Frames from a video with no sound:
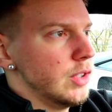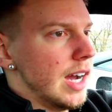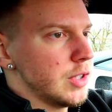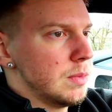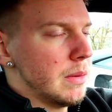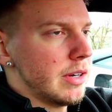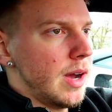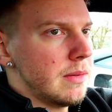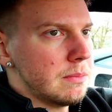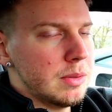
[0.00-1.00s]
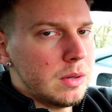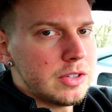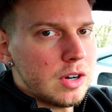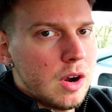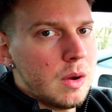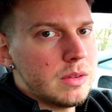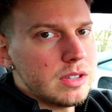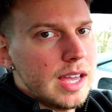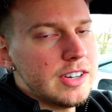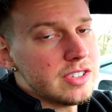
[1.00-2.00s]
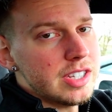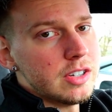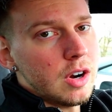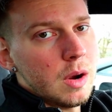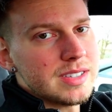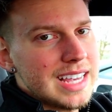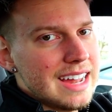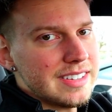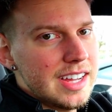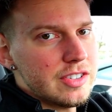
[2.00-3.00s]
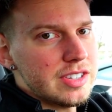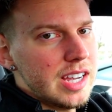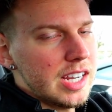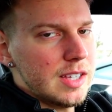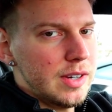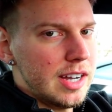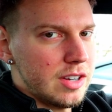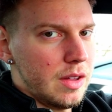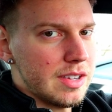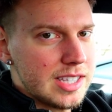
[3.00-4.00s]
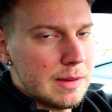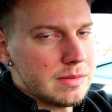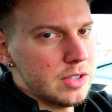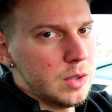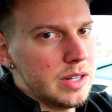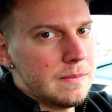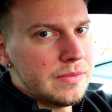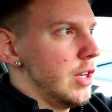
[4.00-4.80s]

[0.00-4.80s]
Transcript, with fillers: You guys will be able to go ahead and build your own agency, your own SaaS agency. I give you guys all the steps to do it.